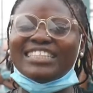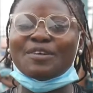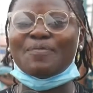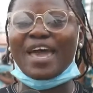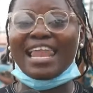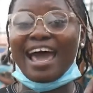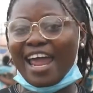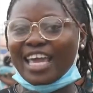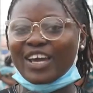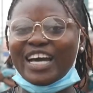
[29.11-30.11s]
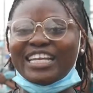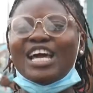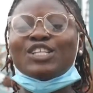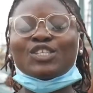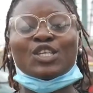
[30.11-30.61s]
the bell icon
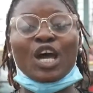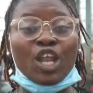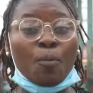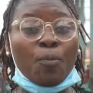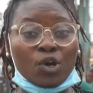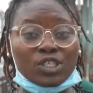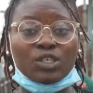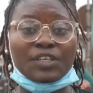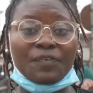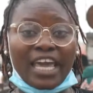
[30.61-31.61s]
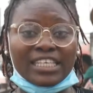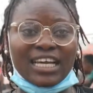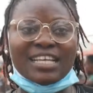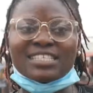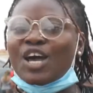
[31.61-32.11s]
to turn on post
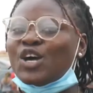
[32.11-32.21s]
notifications